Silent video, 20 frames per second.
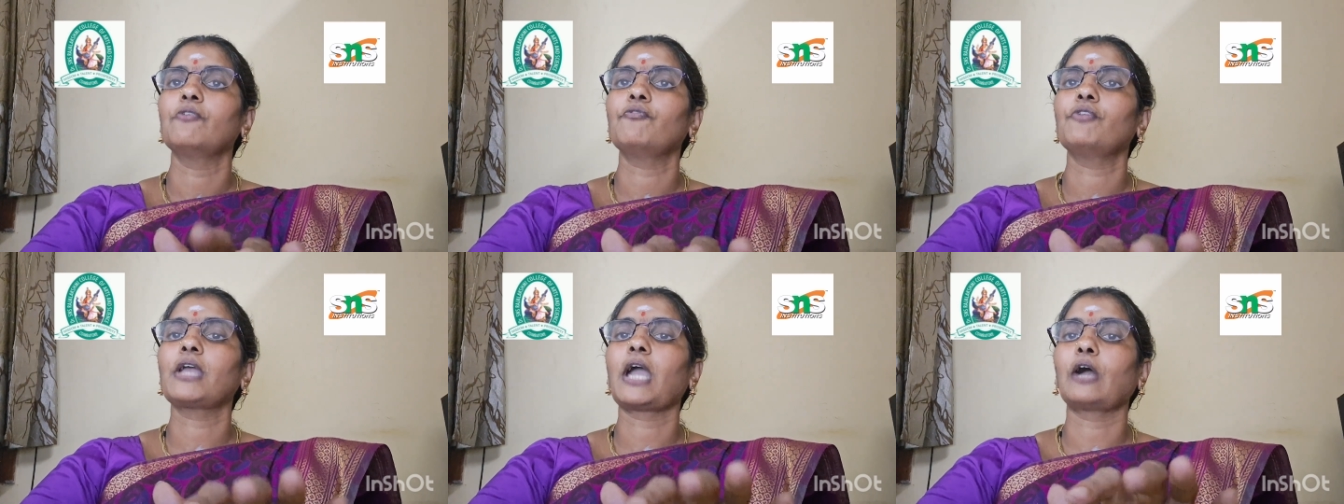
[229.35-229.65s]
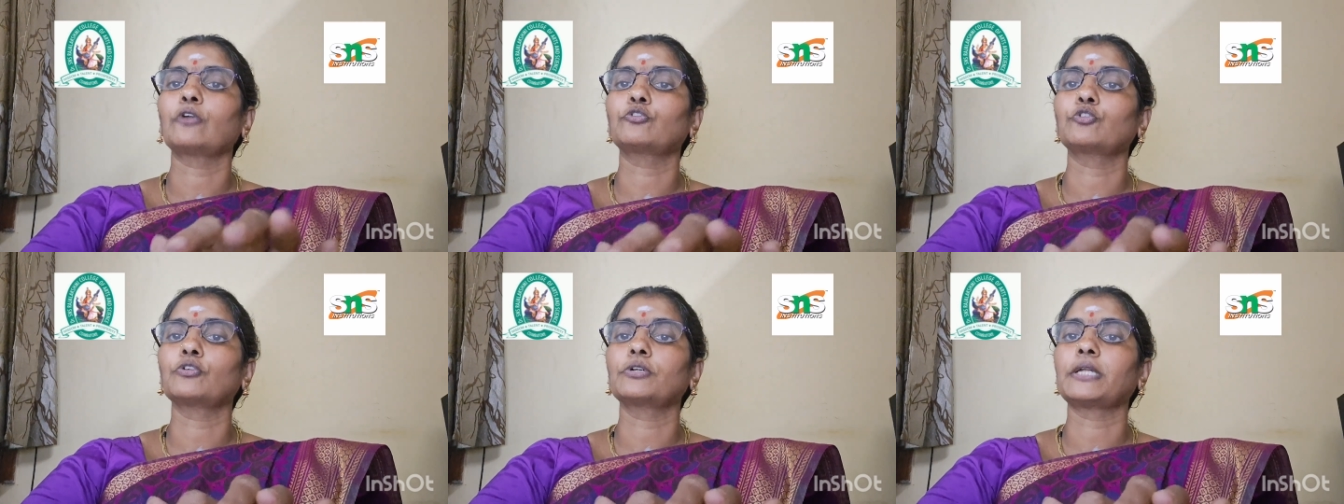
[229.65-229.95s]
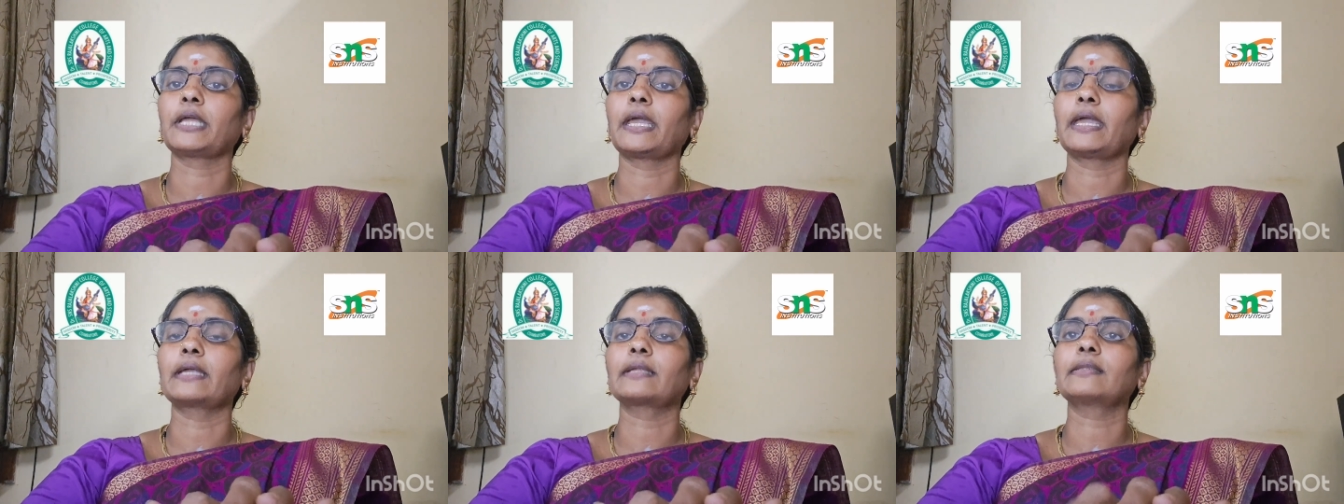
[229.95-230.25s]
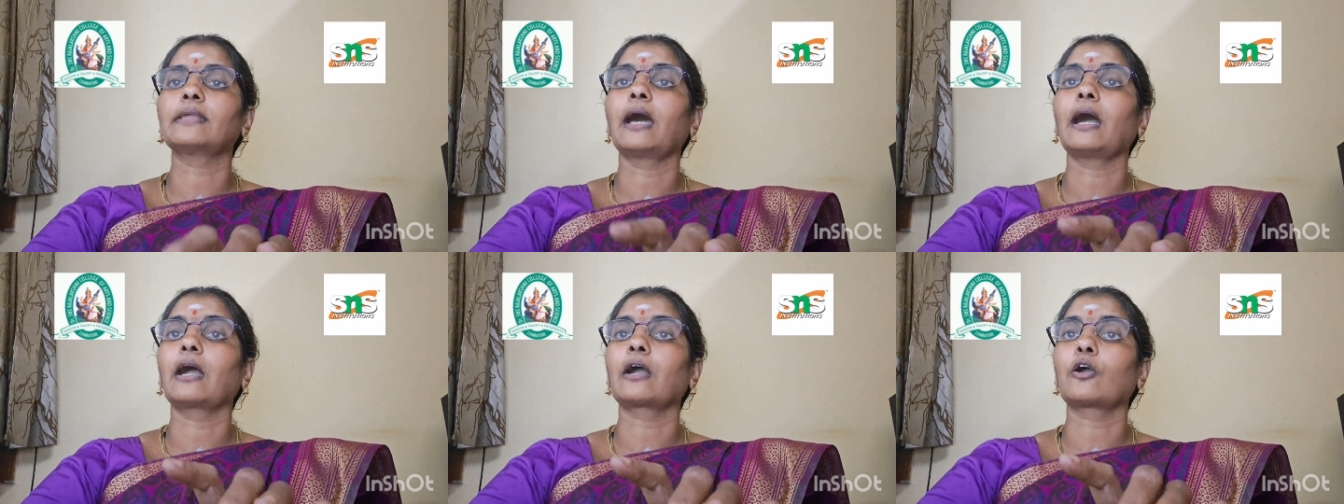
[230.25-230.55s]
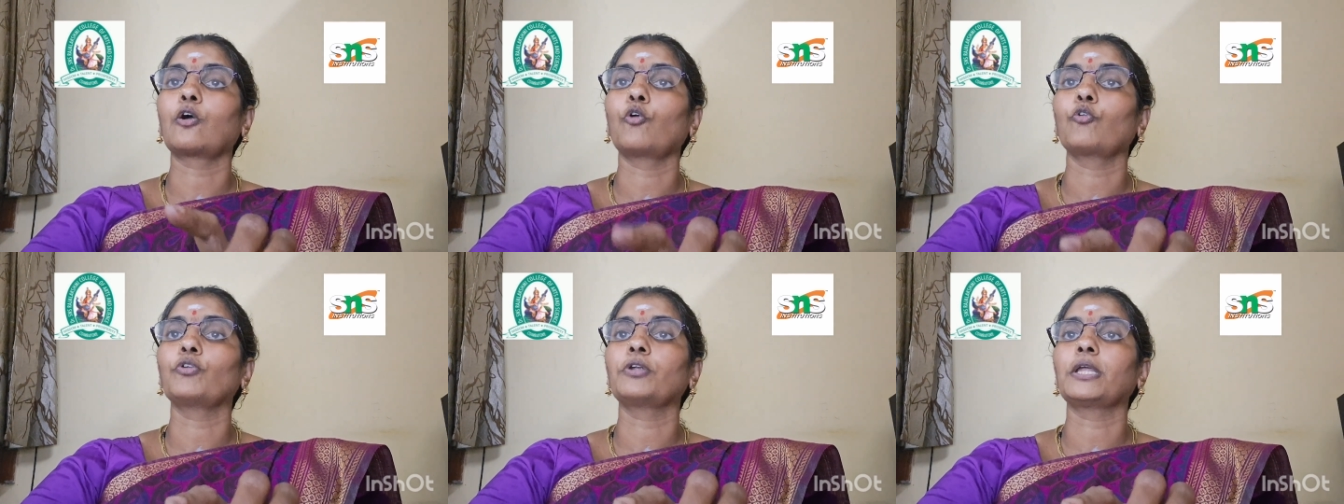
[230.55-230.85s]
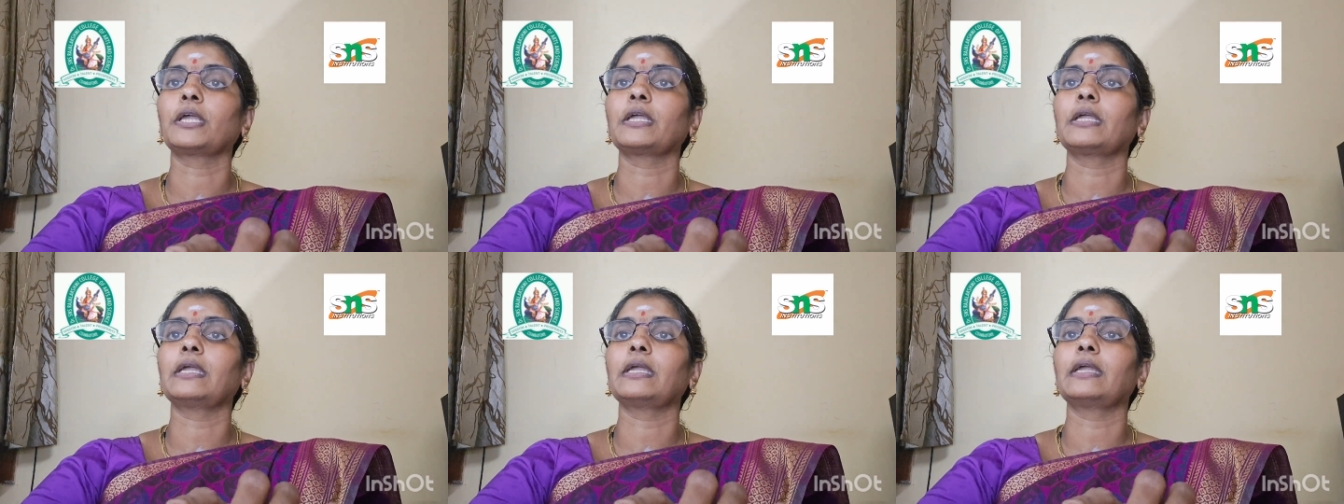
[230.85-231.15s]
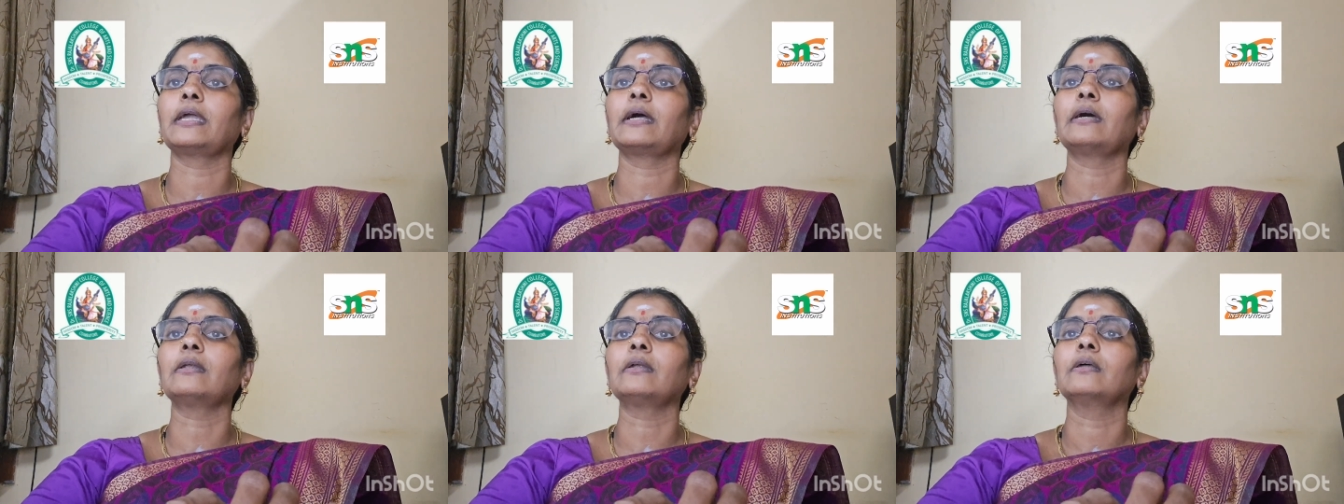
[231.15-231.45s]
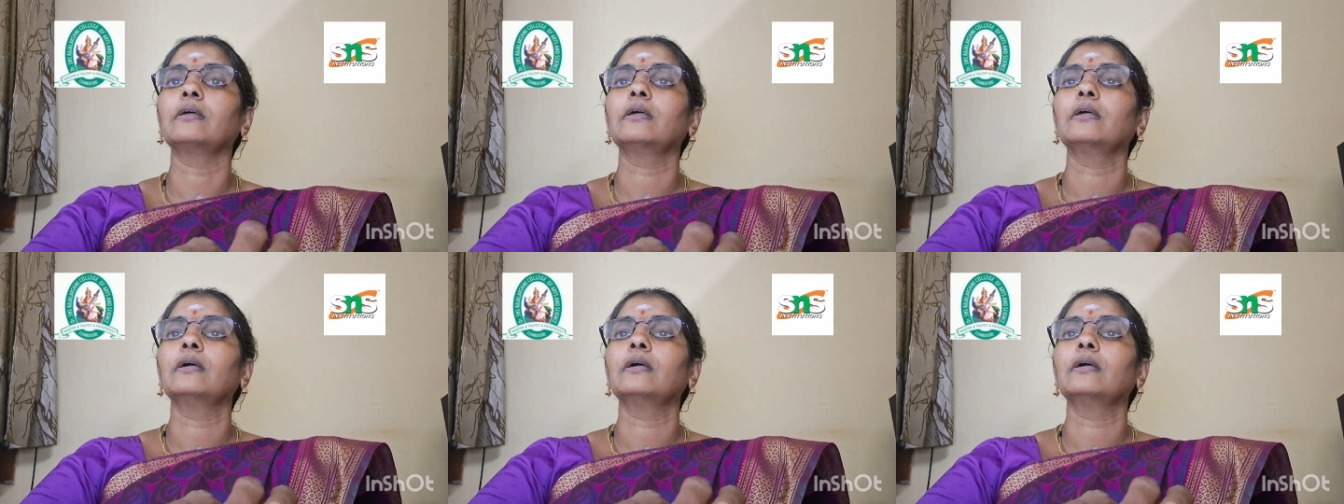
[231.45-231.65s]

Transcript: we have to take the accounting year